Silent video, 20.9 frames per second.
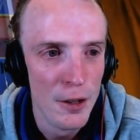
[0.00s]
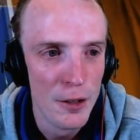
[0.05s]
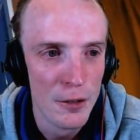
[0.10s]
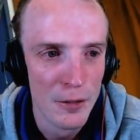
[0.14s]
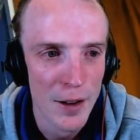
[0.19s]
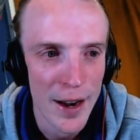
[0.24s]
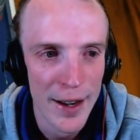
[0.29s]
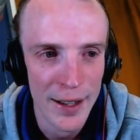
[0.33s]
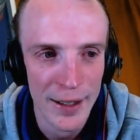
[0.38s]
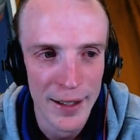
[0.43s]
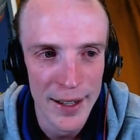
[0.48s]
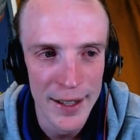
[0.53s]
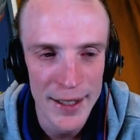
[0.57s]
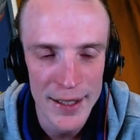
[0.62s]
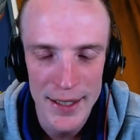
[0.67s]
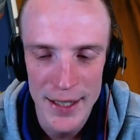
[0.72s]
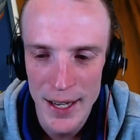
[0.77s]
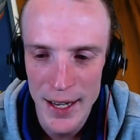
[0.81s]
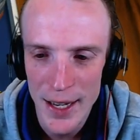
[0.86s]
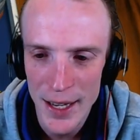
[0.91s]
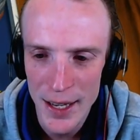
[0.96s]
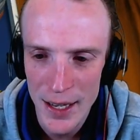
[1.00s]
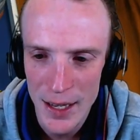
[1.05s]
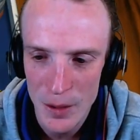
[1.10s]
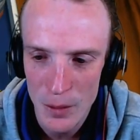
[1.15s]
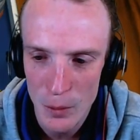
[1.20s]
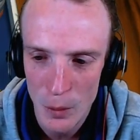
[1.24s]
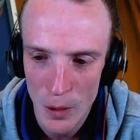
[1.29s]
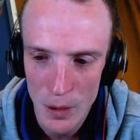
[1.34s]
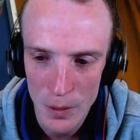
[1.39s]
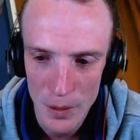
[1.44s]
Great Elite
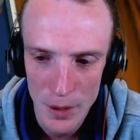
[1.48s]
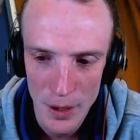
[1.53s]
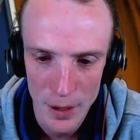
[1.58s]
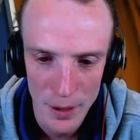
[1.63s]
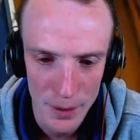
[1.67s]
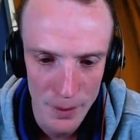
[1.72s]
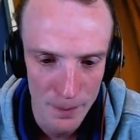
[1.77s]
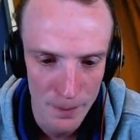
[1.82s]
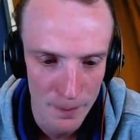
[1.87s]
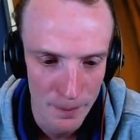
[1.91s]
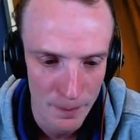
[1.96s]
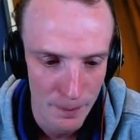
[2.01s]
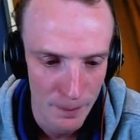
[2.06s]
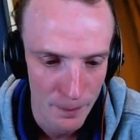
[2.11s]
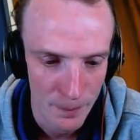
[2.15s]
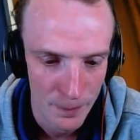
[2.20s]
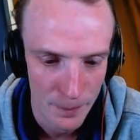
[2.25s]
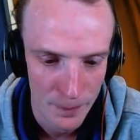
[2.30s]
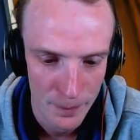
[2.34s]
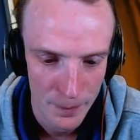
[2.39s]
Z. Welcome.